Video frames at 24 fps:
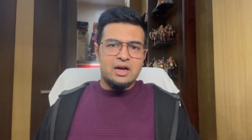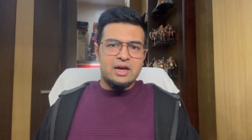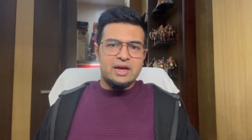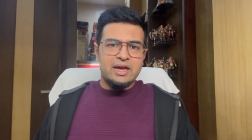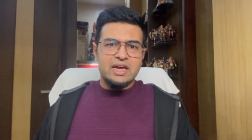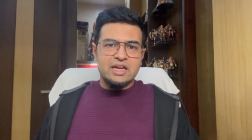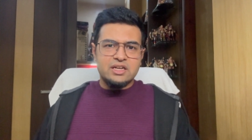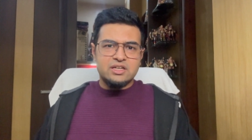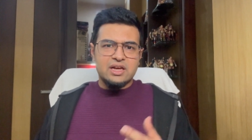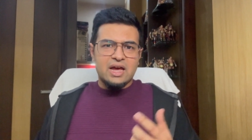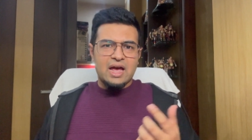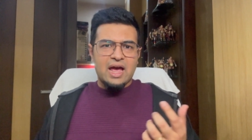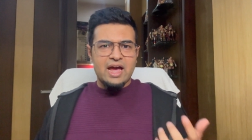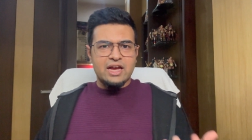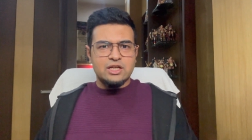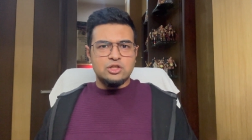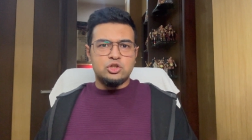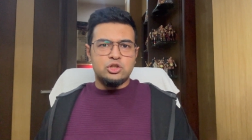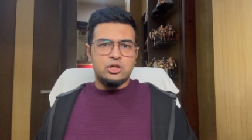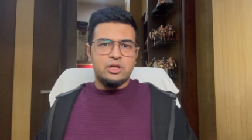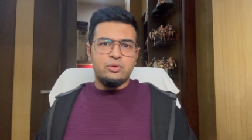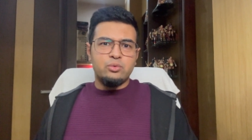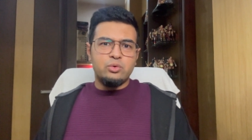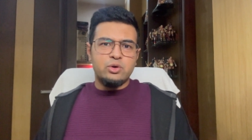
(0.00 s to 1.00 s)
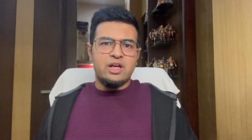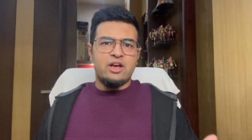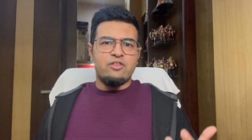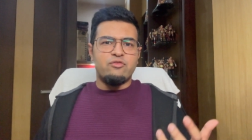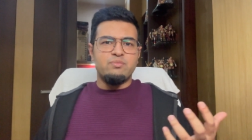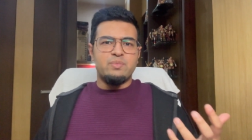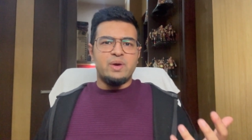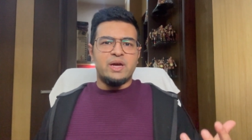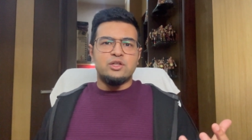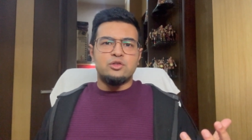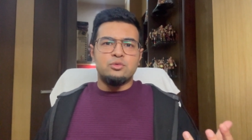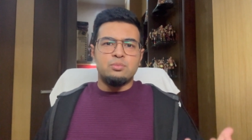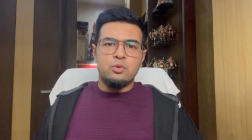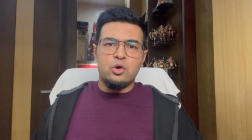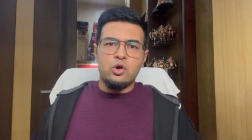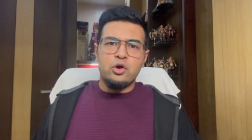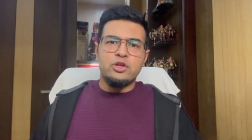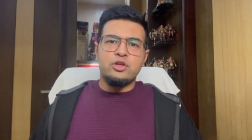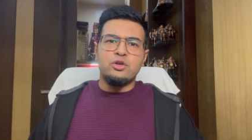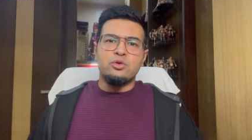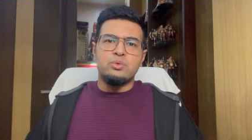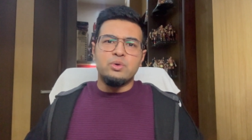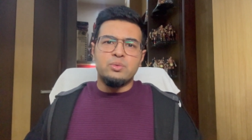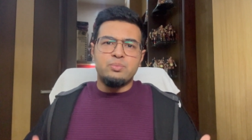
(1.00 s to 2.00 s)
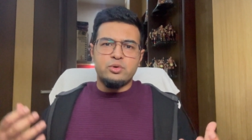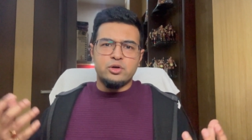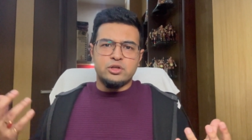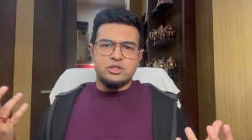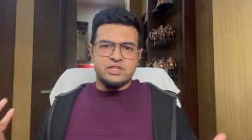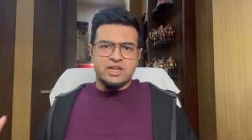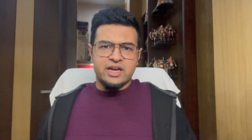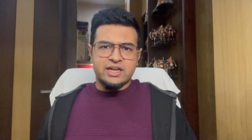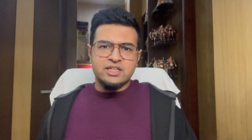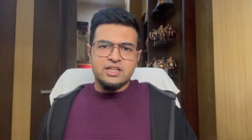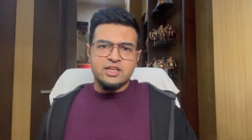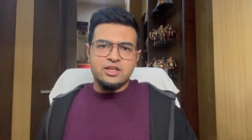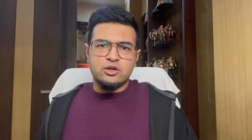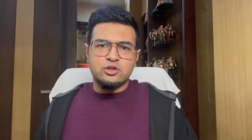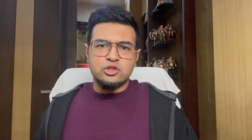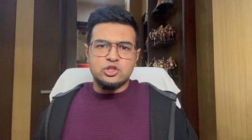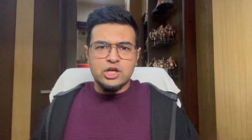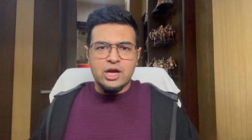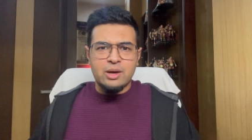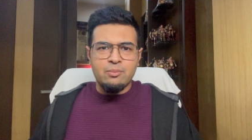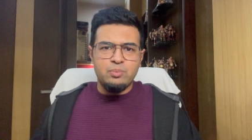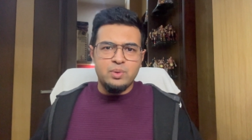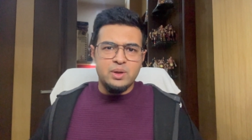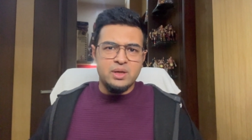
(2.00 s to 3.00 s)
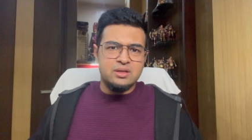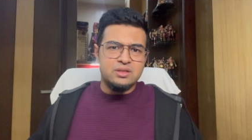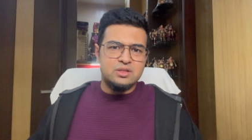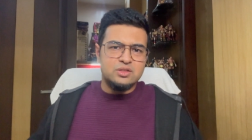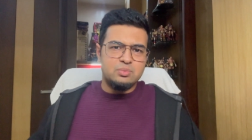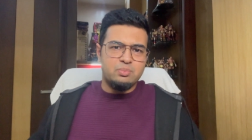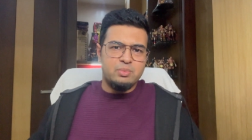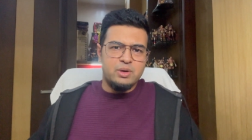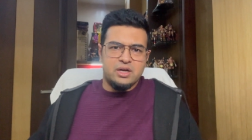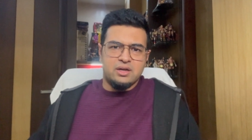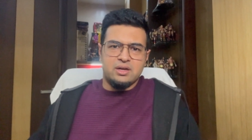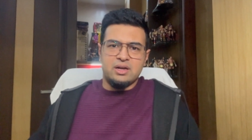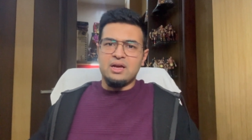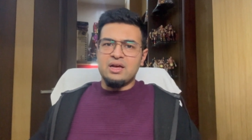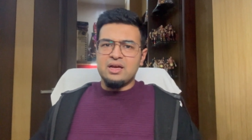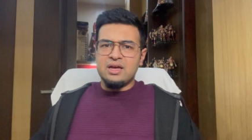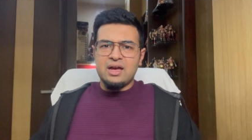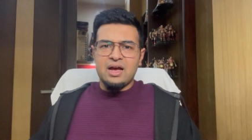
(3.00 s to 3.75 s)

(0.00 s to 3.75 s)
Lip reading: It actually would have meant more. You were protecting your champions, but